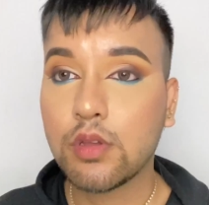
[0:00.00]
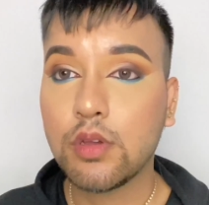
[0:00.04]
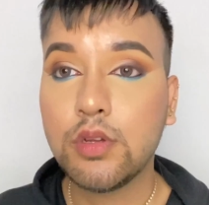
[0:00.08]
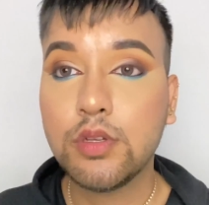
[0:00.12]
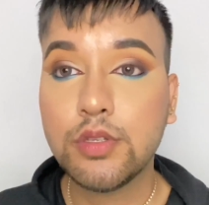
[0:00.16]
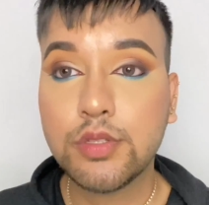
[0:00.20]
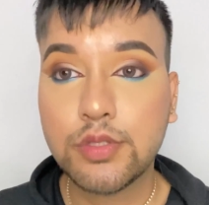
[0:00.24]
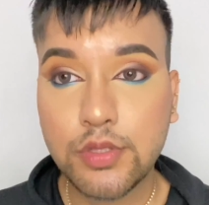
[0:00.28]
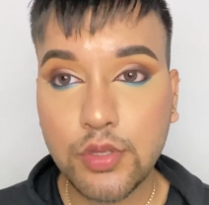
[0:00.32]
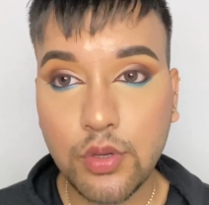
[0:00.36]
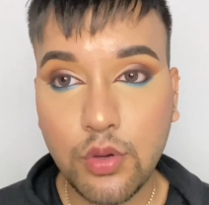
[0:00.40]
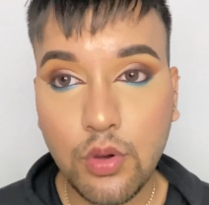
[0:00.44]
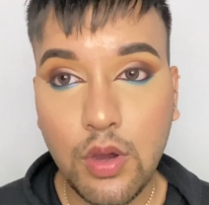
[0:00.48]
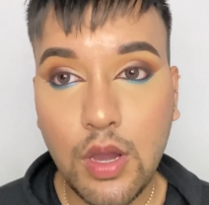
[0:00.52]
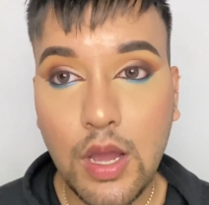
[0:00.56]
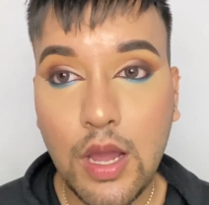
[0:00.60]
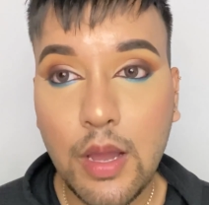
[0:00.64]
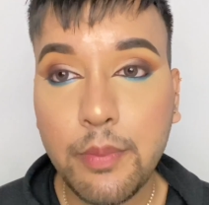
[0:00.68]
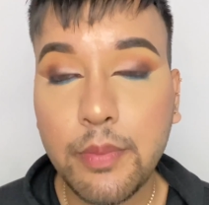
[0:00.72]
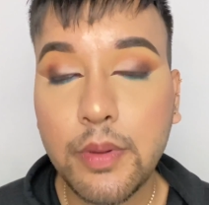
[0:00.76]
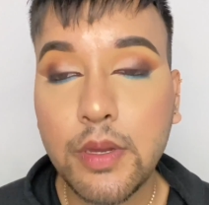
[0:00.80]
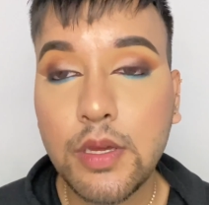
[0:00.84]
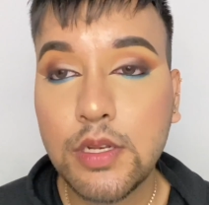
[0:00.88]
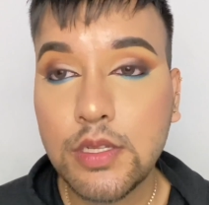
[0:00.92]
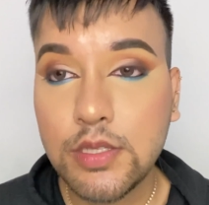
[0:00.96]
So
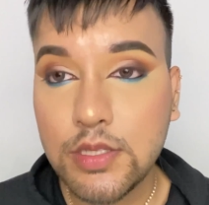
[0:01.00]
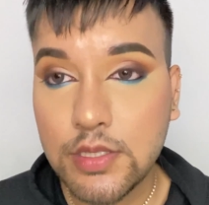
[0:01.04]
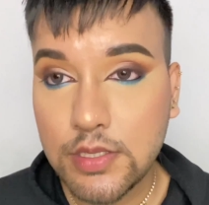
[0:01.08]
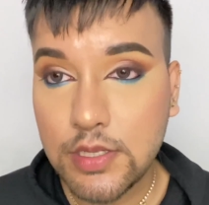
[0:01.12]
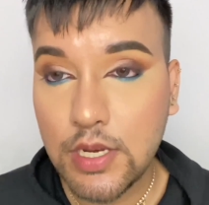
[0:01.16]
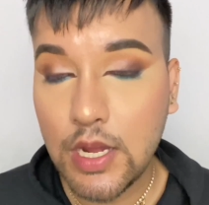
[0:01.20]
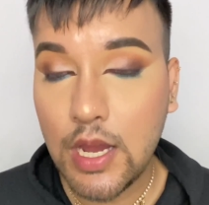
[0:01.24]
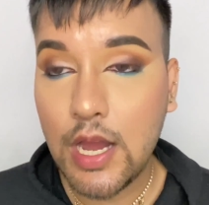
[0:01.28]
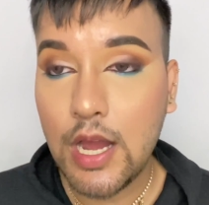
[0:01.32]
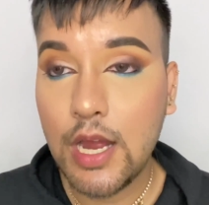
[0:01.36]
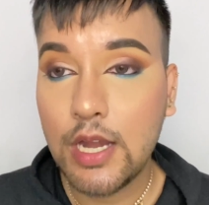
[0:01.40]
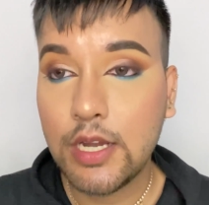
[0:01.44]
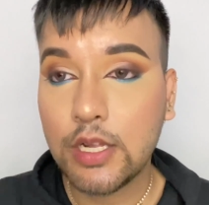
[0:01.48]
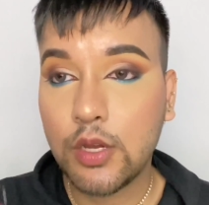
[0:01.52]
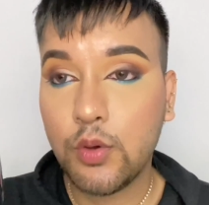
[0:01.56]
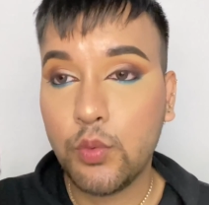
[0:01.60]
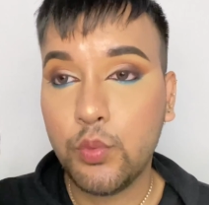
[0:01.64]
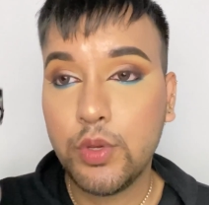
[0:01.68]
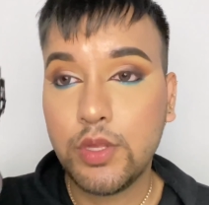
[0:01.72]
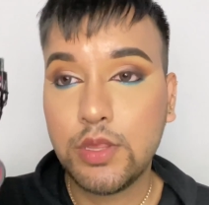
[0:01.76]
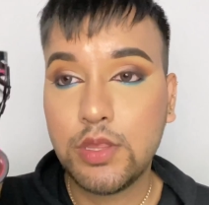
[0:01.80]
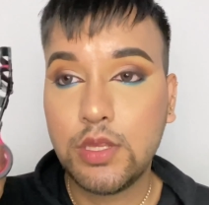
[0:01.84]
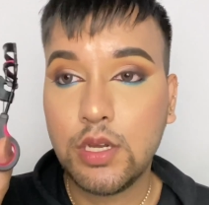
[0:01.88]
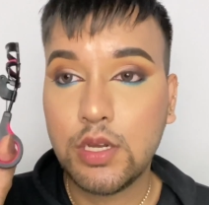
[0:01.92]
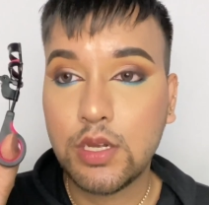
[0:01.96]
I'm gonna start
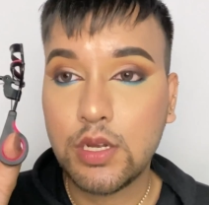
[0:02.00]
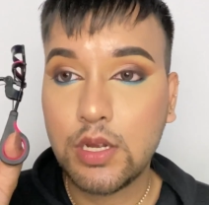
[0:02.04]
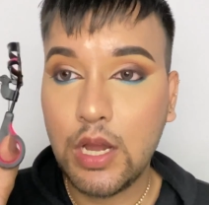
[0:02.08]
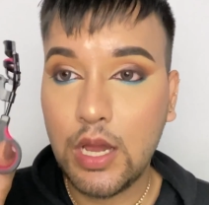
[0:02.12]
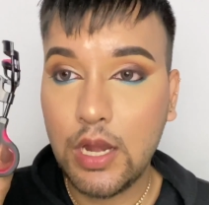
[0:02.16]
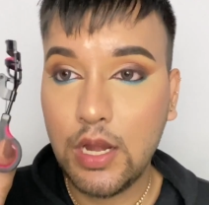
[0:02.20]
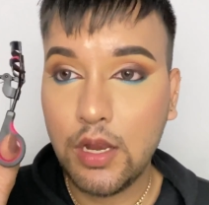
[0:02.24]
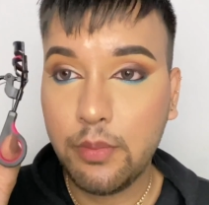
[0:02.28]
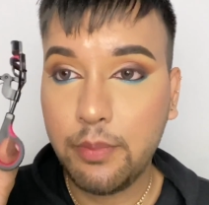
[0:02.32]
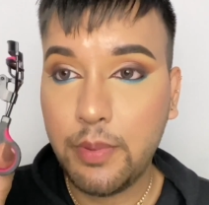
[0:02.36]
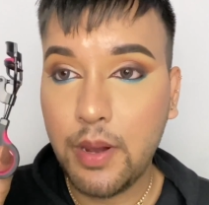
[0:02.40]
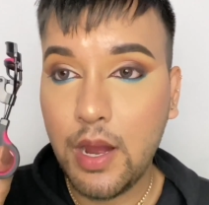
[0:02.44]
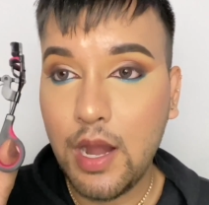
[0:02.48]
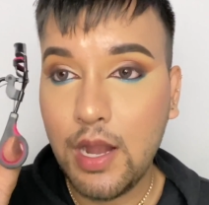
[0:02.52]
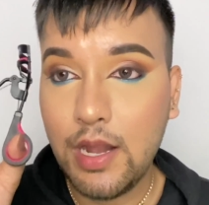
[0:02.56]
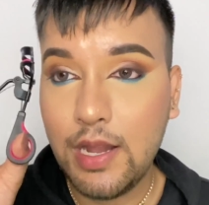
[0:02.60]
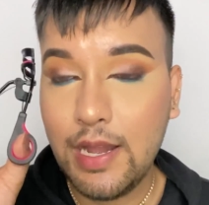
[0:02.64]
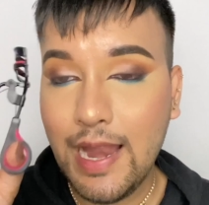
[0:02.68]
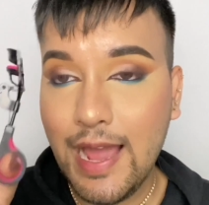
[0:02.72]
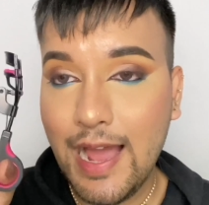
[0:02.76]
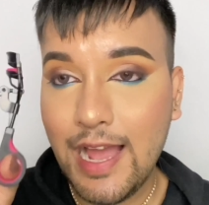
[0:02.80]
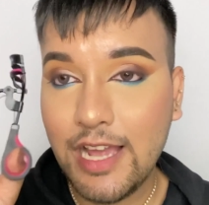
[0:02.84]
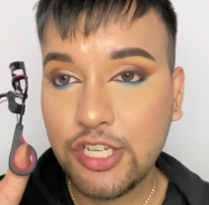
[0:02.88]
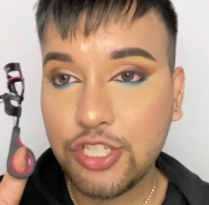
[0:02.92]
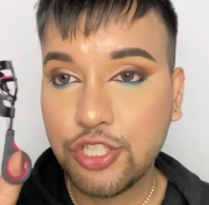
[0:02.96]
with the Colorbar
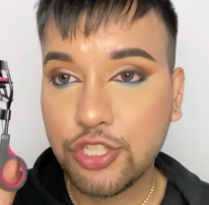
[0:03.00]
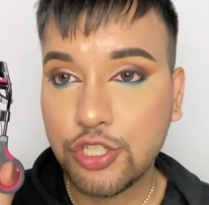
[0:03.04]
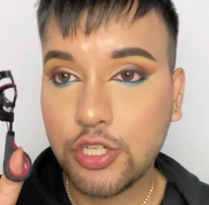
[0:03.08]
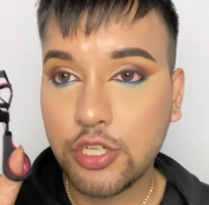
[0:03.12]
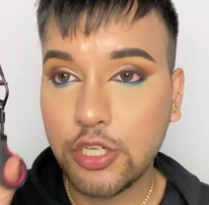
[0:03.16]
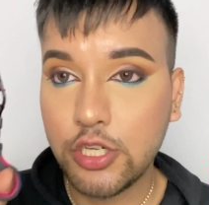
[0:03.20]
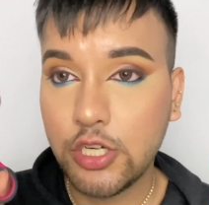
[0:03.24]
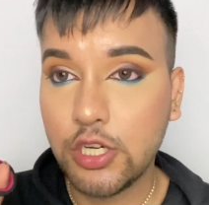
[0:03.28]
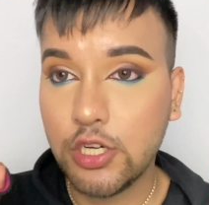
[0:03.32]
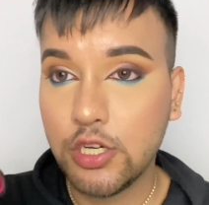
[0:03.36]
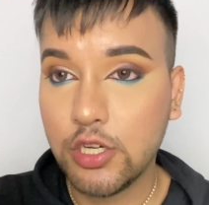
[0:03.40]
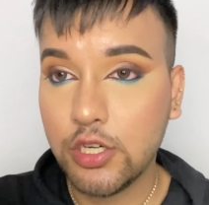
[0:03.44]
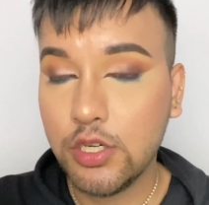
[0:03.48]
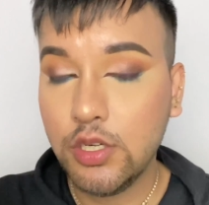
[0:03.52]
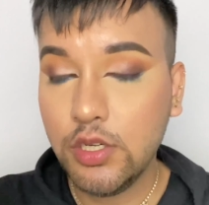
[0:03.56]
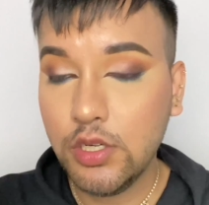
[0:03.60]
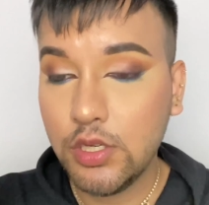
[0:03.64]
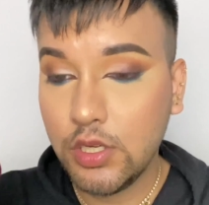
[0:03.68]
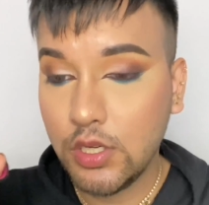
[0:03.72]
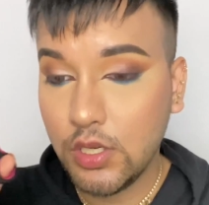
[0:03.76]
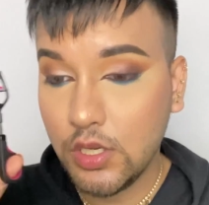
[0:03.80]
lash curler.